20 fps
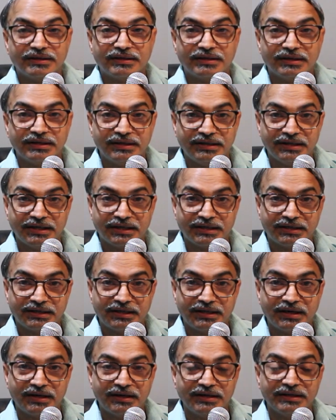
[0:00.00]

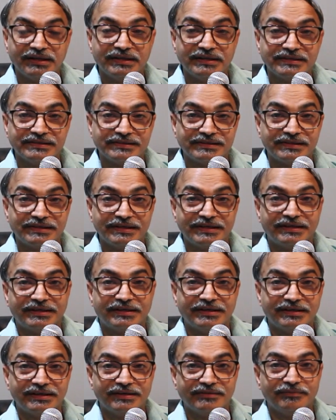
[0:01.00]
Conductor is
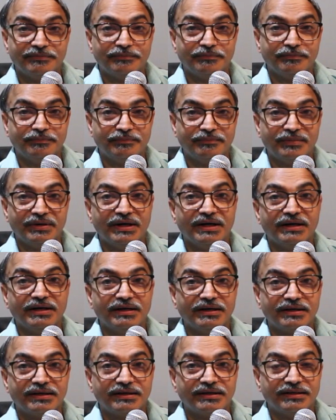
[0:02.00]
rated
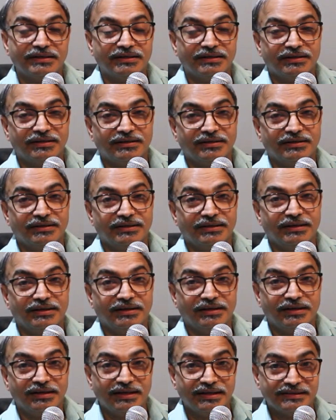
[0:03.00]
for
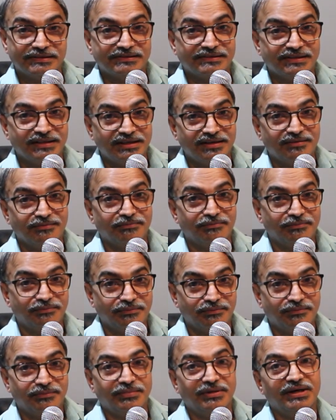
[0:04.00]
less than
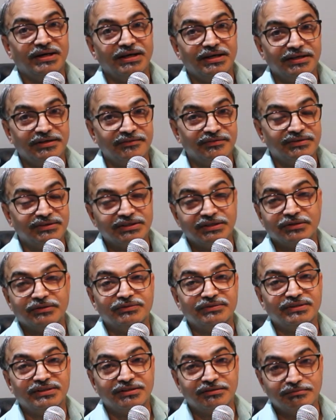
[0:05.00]

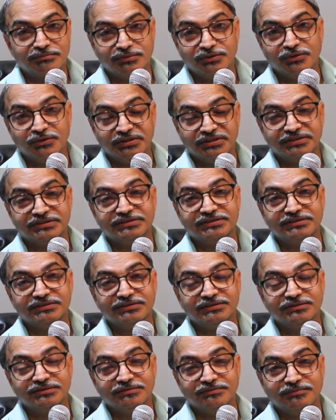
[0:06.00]
5000 volts.
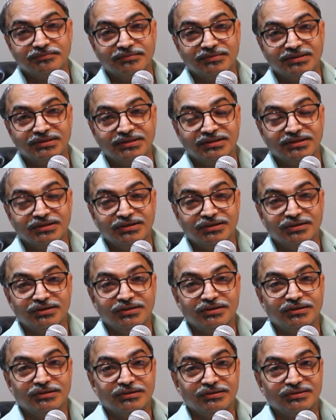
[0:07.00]

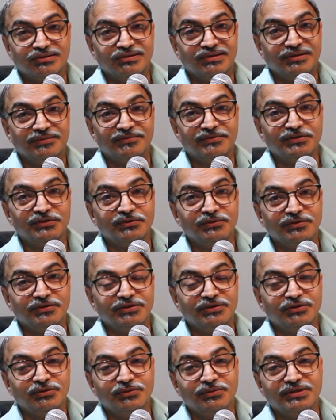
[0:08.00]
So if
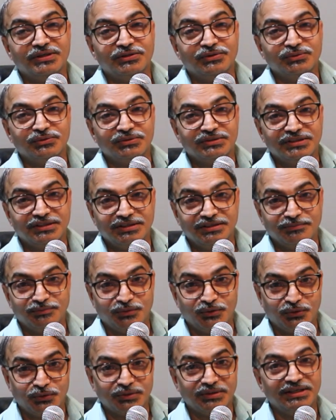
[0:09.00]
you are using
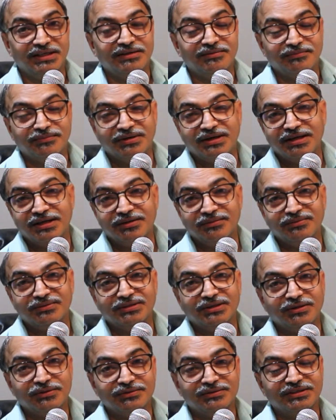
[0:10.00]
more than
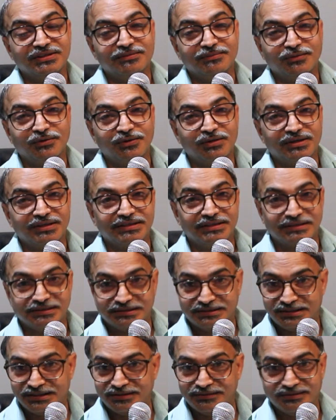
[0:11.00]
5000 volt,
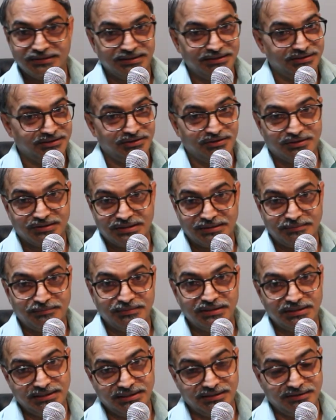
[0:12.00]
this table is not
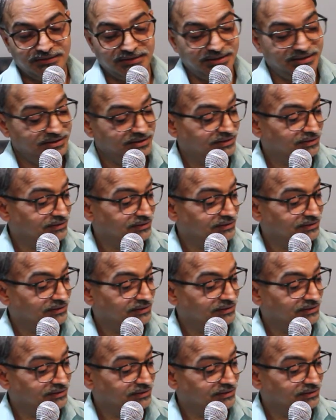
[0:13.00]
applicable.